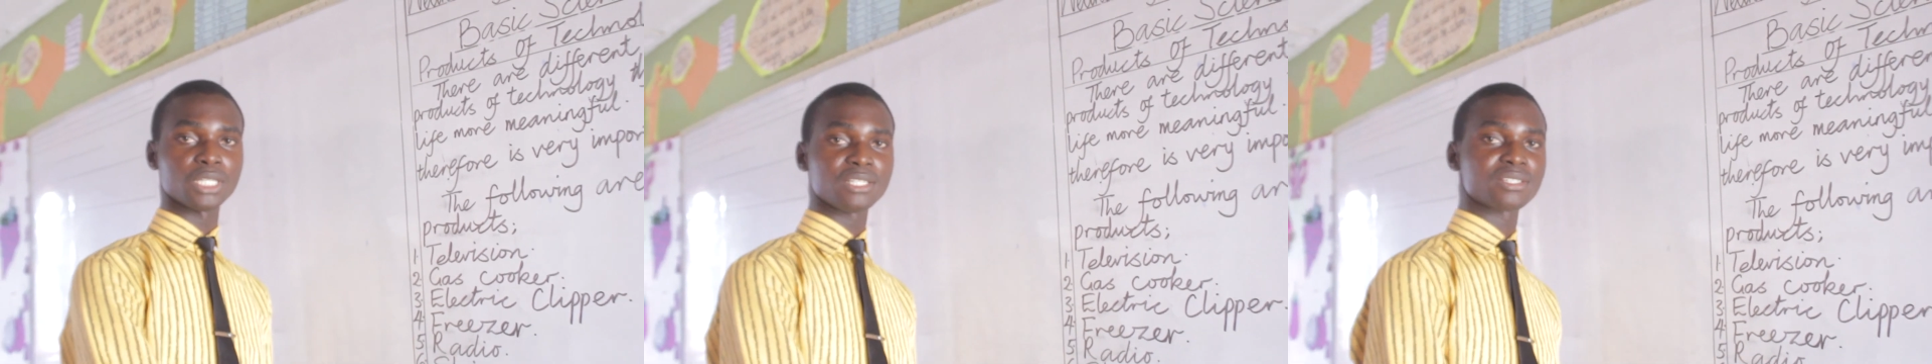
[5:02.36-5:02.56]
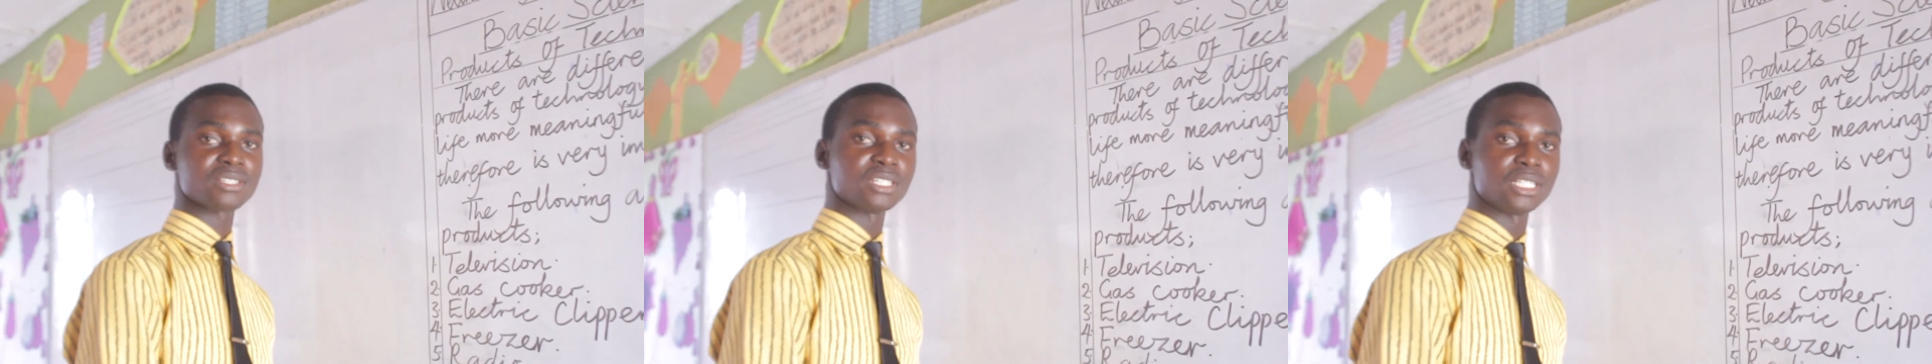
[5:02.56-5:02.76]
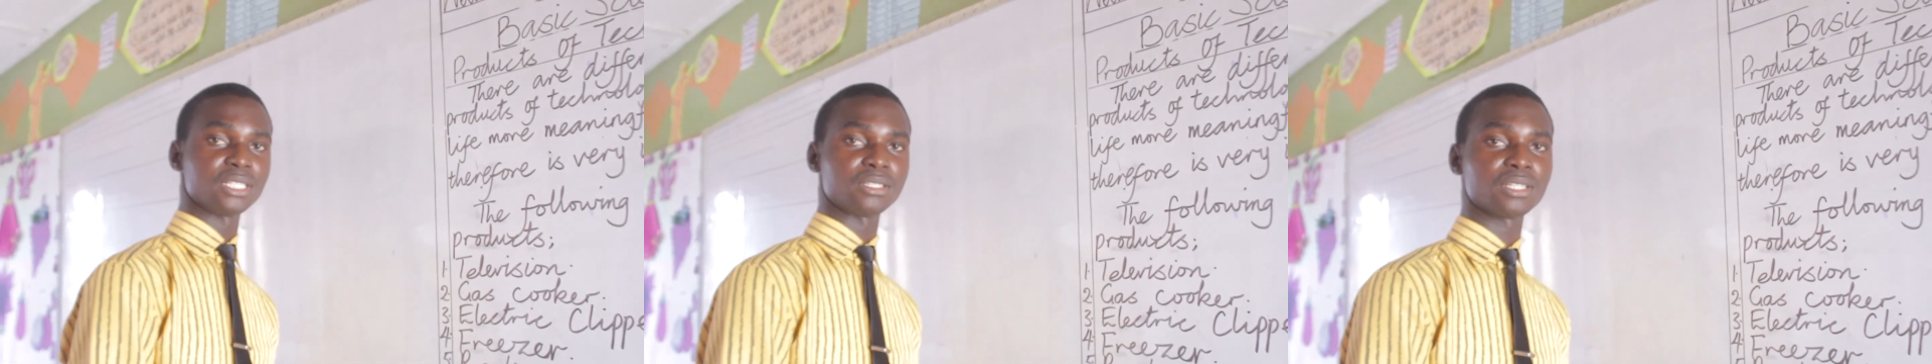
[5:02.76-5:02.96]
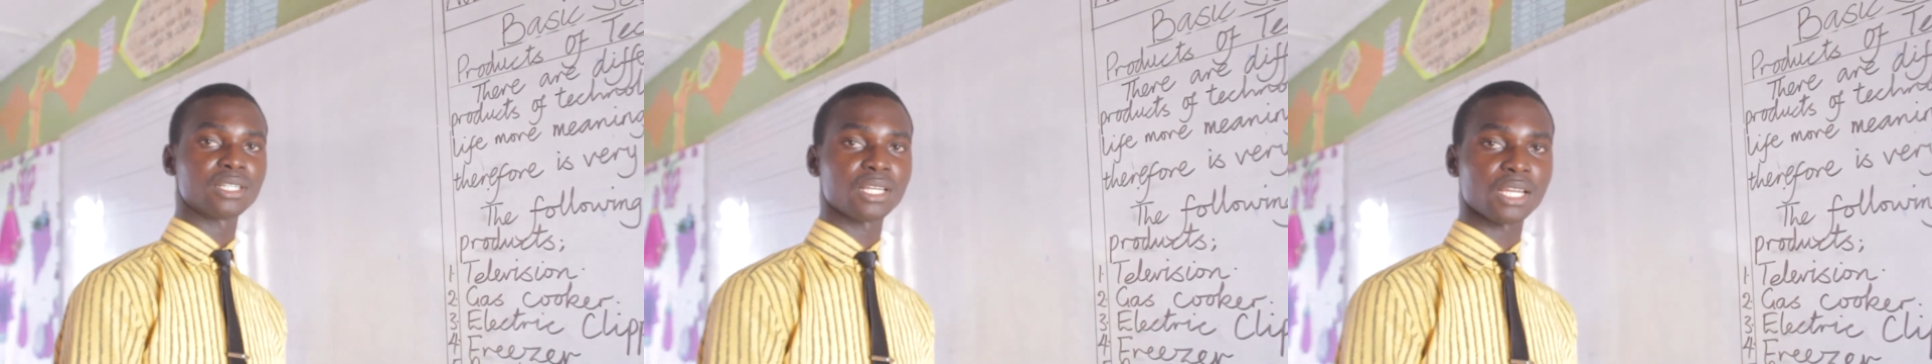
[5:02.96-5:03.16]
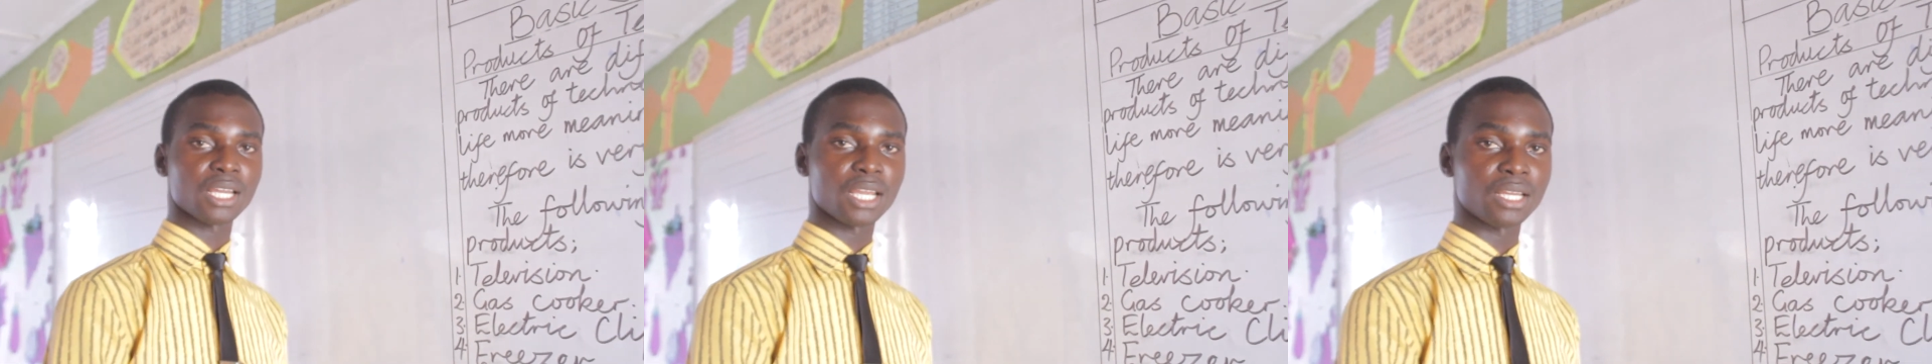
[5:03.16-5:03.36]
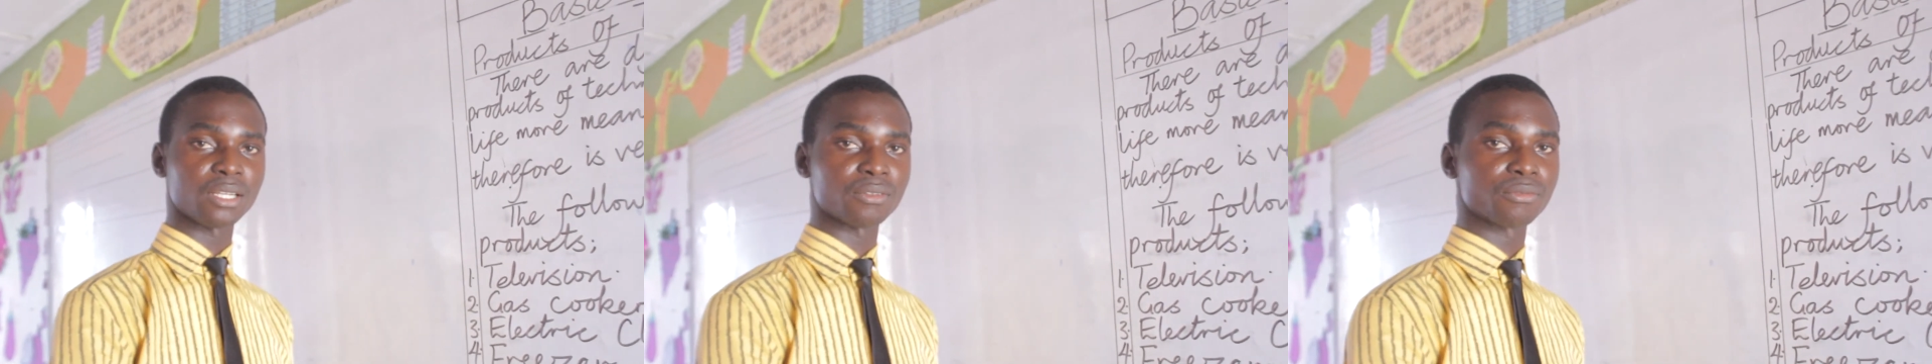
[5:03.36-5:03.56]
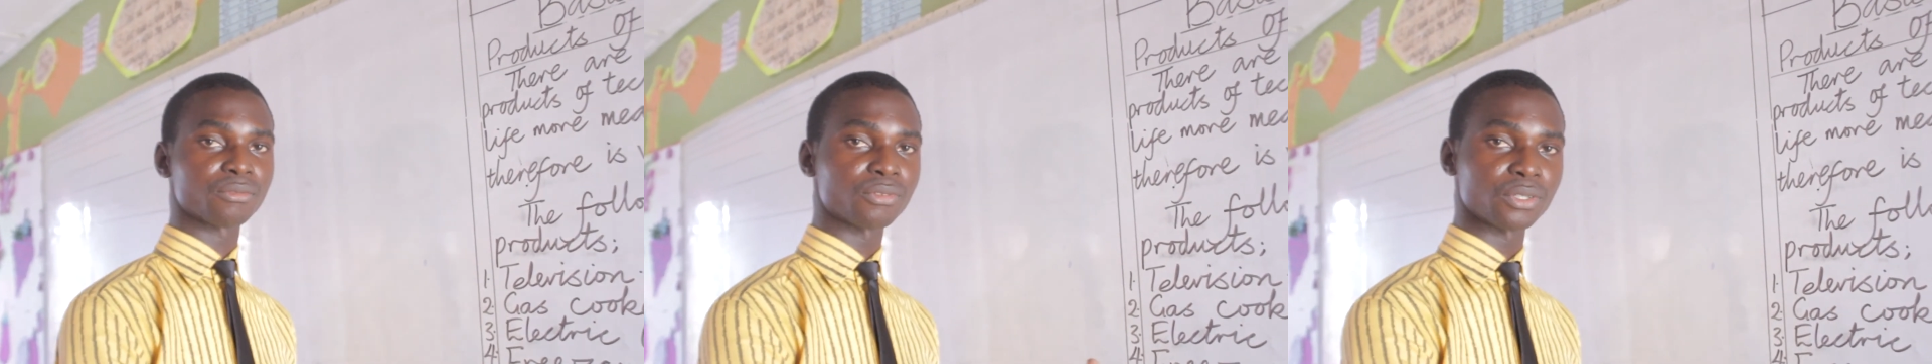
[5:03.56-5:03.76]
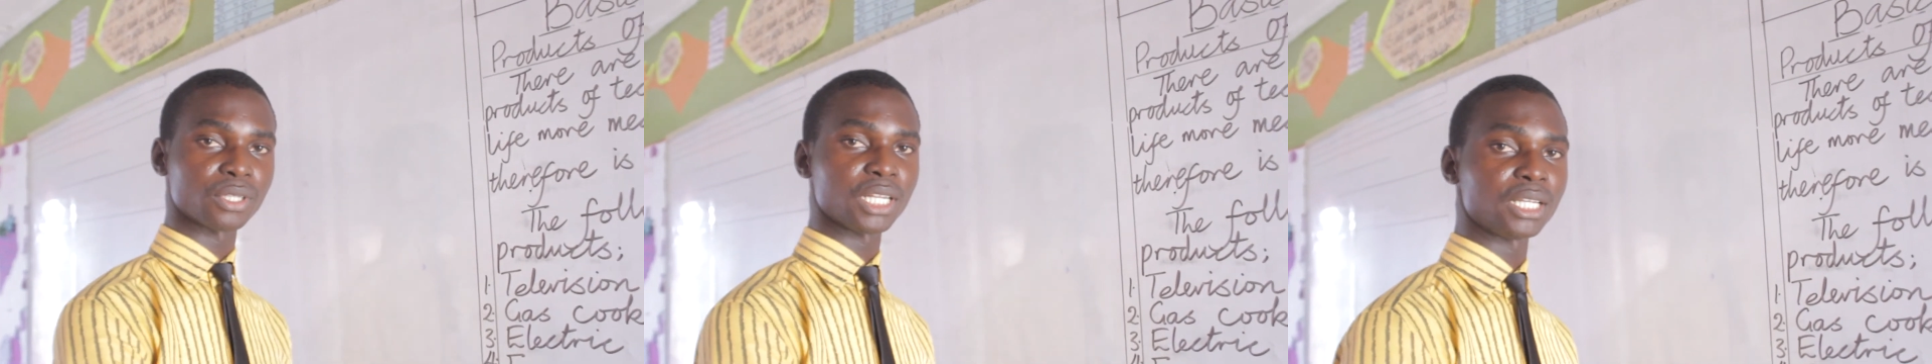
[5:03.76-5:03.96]
listening and
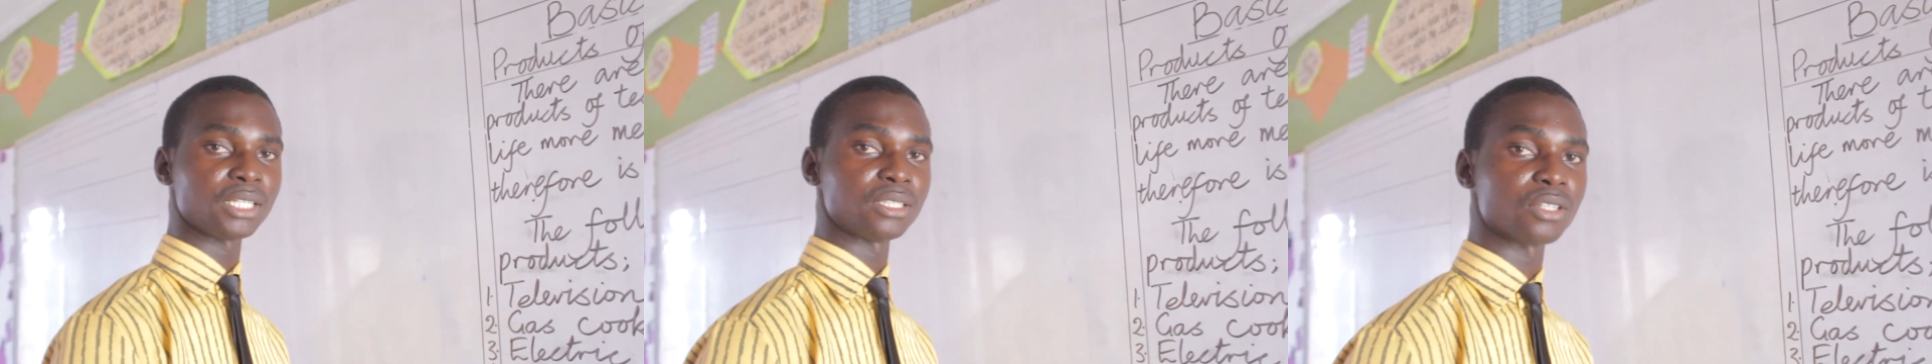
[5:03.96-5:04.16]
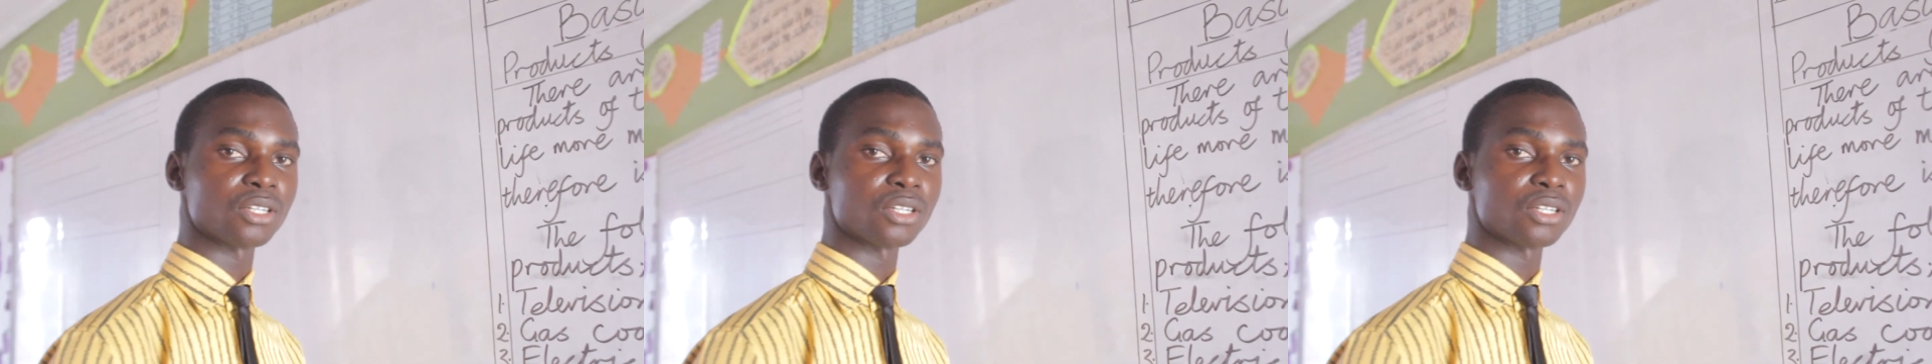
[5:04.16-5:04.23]
for learning.